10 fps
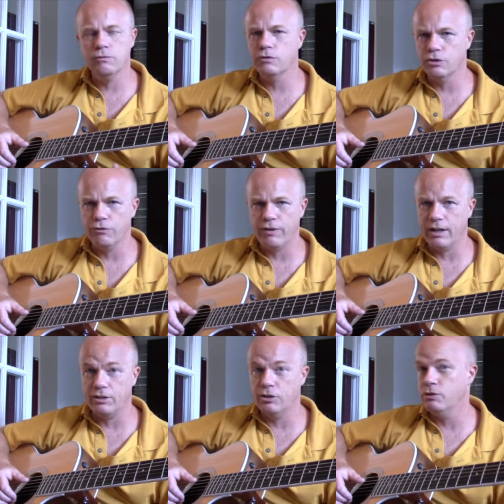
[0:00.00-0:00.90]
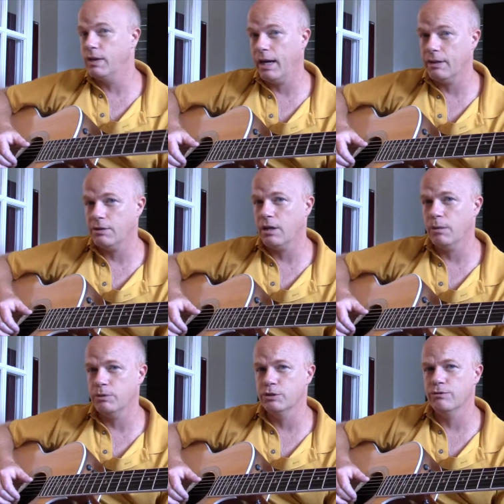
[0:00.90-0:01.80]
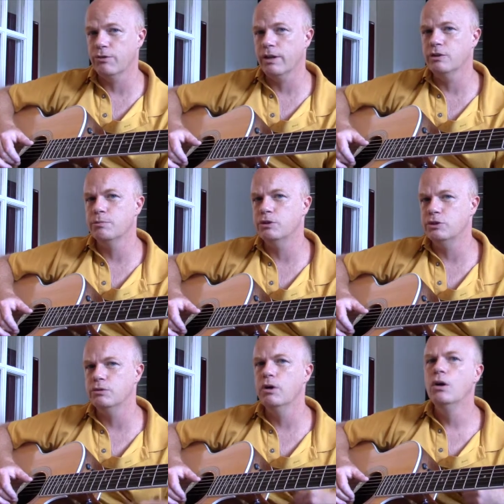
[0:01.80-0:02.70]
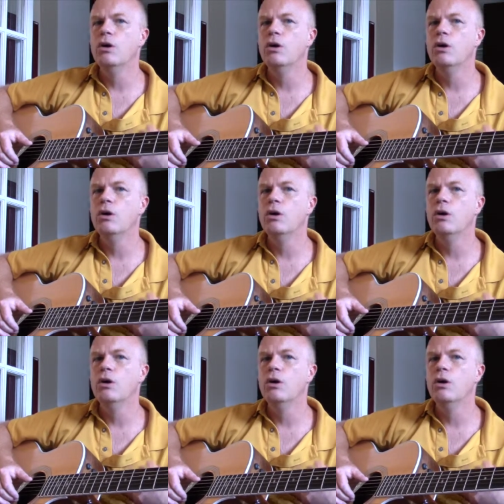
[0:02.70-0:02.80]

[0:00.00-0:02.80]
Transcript: so fast that you can't accomplish the phrase, but you